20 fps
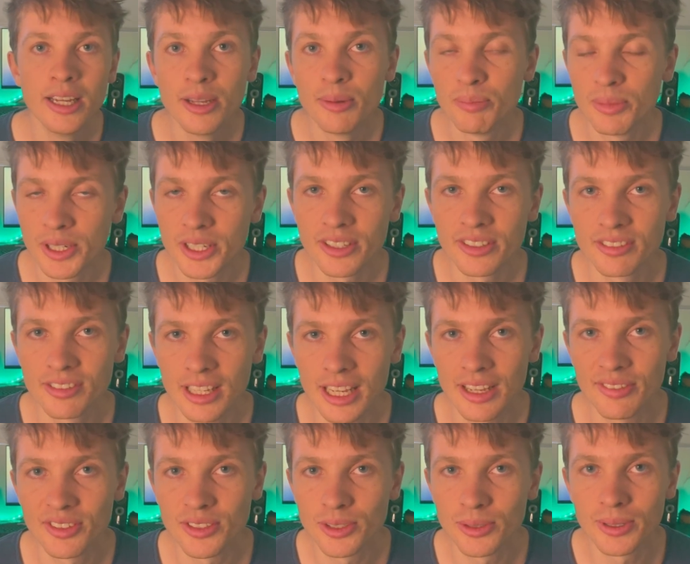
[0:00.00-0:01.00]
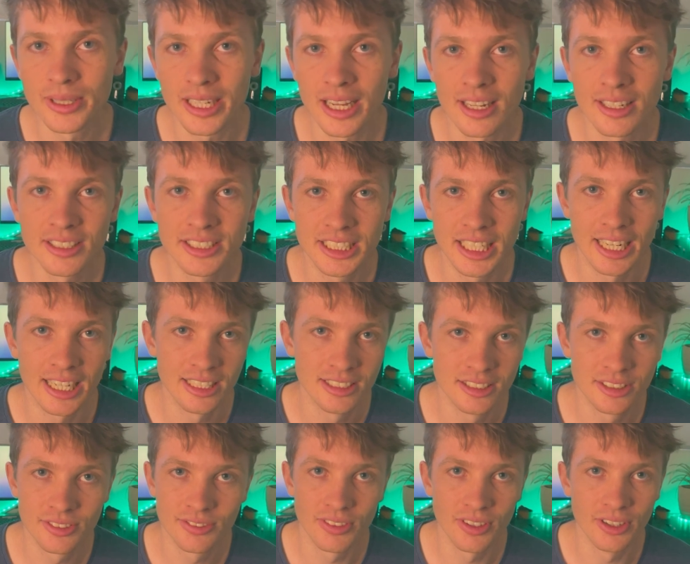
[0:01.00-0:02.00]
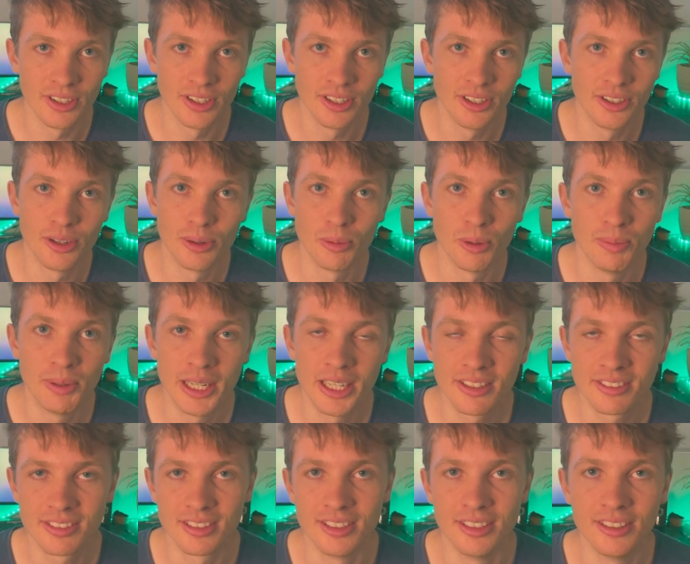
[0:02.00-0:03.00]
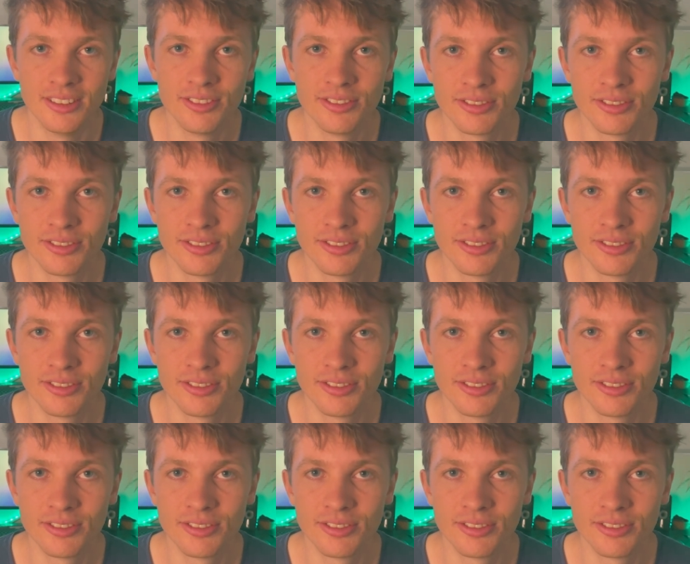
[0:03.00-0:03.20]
Because if you do a color change for a normal person,